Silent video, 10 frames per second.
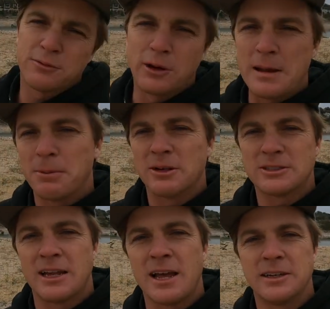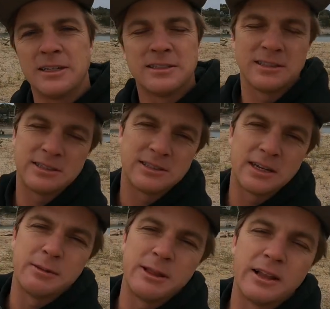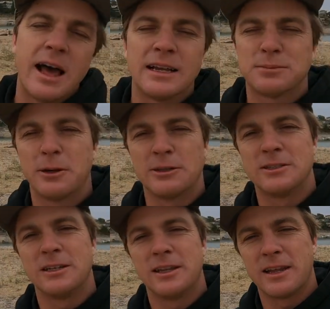of great personalities, this is gonna be the last person